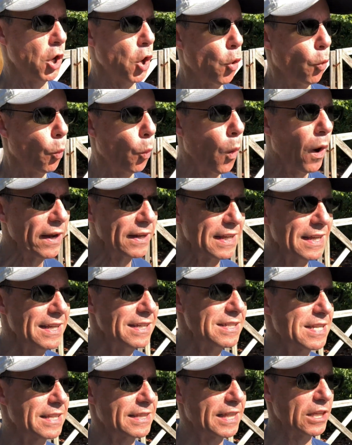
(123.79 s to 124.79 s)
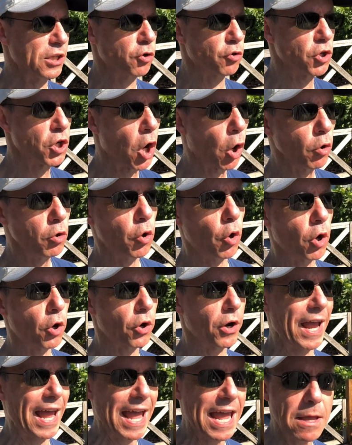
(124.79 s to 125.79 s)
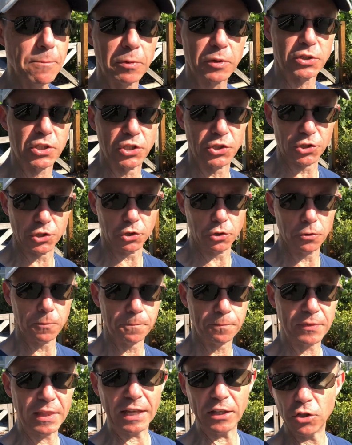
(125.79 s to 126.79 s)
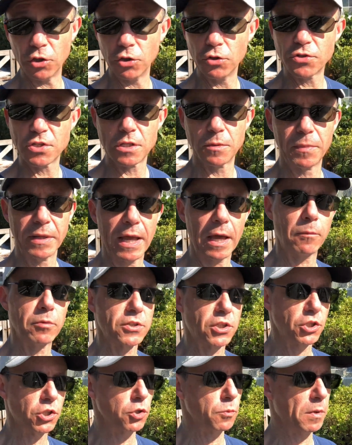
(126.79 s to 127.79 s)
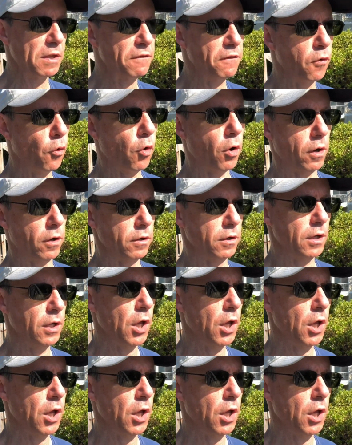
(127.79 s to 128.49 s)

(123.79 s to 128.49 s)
What is it that you're no longer able to do that you used to be able to do before?